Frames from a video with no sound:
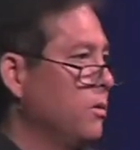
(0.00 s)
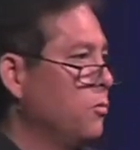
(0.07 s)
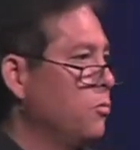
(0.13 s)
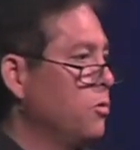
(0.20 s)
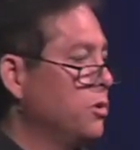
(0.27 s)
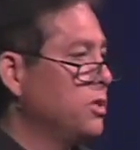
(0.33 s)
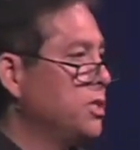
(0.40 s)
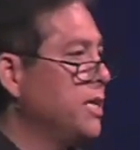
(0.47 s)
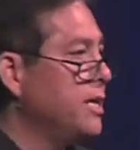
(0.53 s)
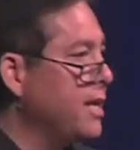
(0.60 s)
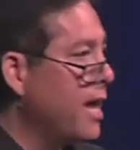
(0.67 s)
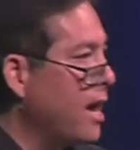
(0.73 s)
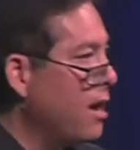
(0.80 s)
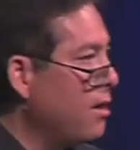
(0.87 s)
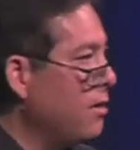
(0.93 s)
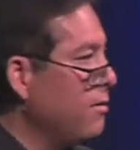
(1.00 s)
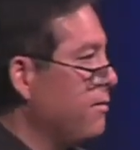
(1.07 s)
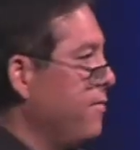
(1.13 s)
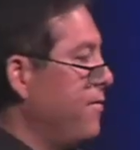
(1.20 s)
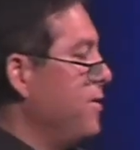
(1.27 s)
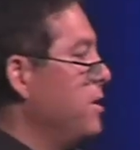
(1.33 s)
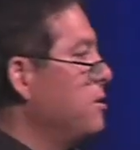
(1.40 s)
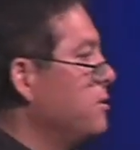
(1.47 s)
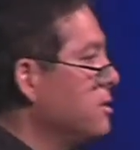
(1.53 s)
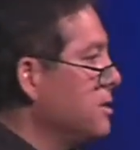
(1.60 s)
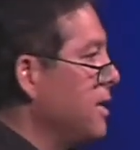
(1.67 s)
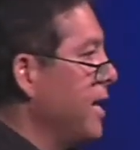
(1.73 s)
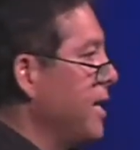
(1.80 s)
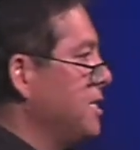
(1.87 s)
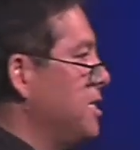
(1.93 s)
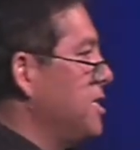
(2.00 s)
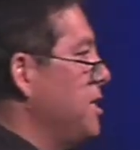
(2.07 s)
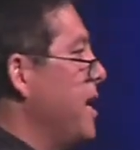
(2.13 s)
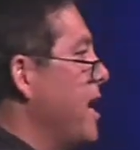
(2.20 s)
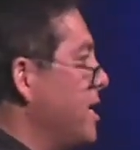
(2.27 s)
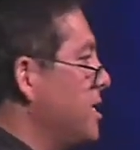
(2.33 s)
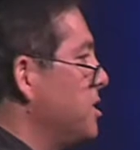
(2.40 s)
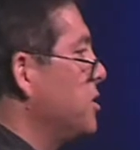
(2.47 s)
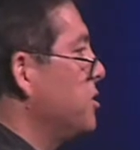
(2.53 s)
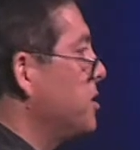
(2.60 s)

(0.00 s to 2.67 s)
where she now feels like she has to